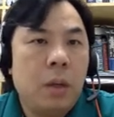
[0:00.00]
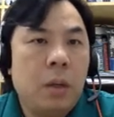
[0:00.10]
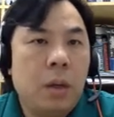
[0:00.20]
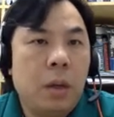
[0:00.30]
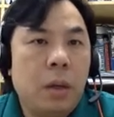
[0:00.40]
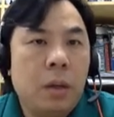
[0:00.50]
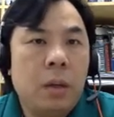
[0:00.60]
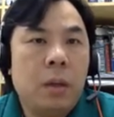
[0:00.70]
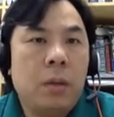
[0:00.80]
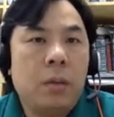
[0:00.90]
that
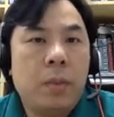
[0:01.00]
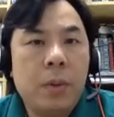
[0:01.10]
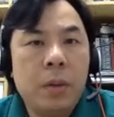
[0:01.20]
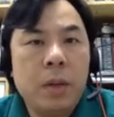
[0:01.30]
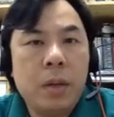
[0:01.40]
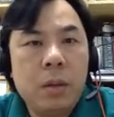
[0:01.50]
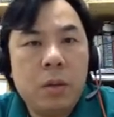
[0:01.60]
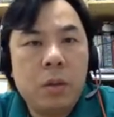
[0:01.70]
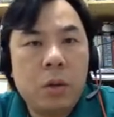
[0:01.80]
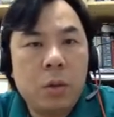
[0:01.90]
represents
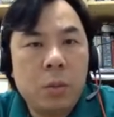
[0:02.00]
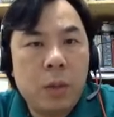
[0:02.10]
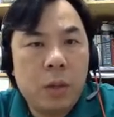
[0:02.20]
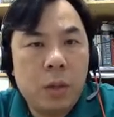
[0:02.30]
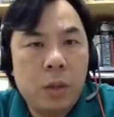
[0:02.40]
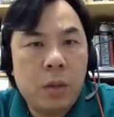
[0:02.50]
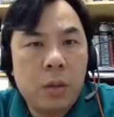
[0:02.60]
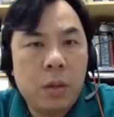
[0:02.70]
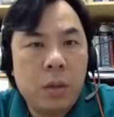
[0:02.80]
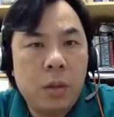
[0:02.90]

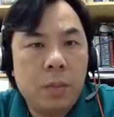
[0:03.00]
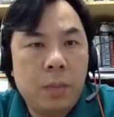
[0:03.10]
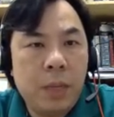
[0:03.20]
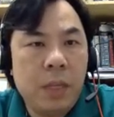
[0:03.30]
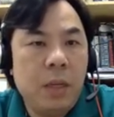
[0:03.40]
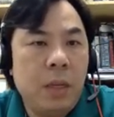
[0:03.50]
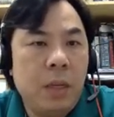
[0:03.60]
transformations P.